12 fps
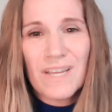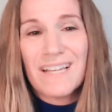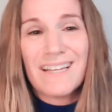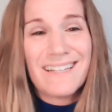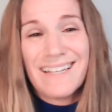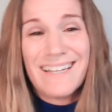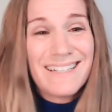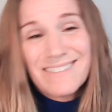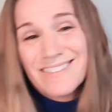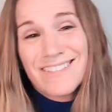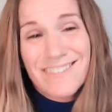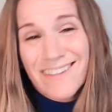It, it
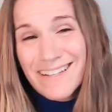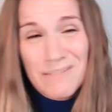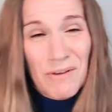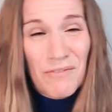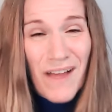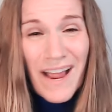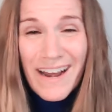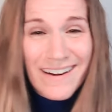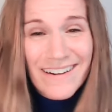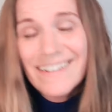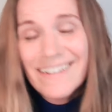just lights my fire.